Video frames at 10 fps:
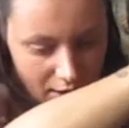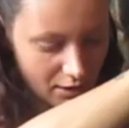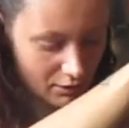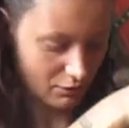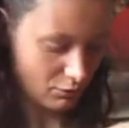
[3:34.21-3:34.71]

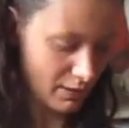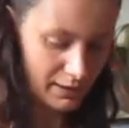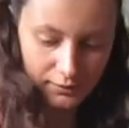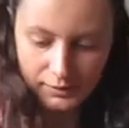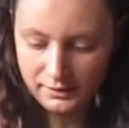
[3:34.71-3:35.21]
You know
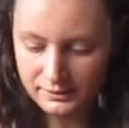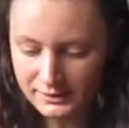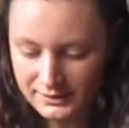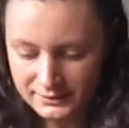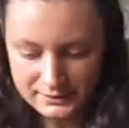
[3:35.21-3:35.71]
what? I think
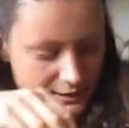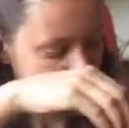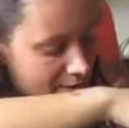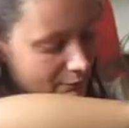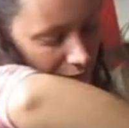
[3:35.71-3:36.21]
he
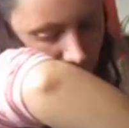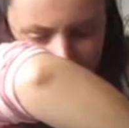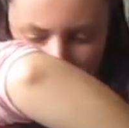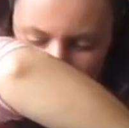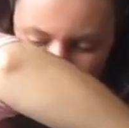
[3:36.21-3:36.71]
needs a big
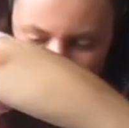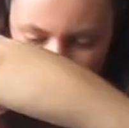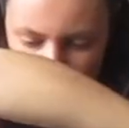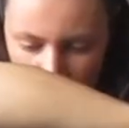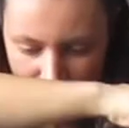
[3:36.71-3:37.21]
pot, but
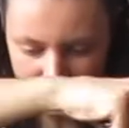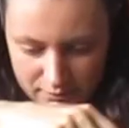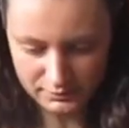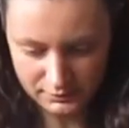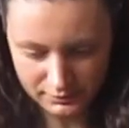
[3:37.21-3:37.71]
maybe not
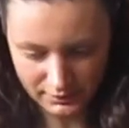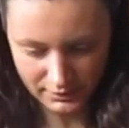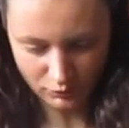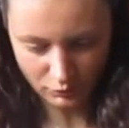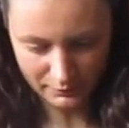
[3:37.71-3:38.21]

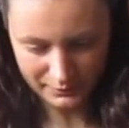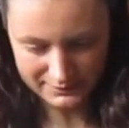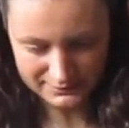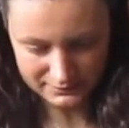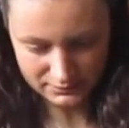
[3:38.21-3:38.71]

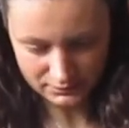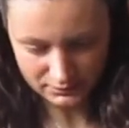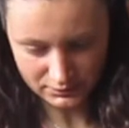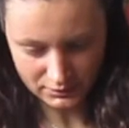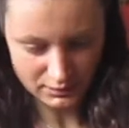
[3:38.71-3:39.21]
enormous.
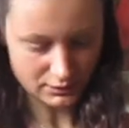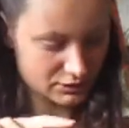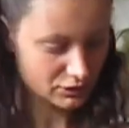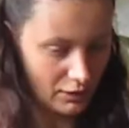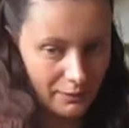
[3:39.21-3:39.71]

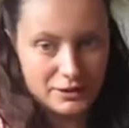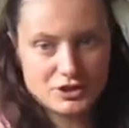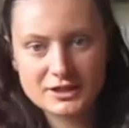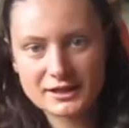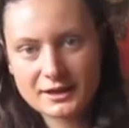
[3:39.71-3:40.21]
So I'm
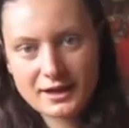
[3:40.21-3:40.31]
actually going to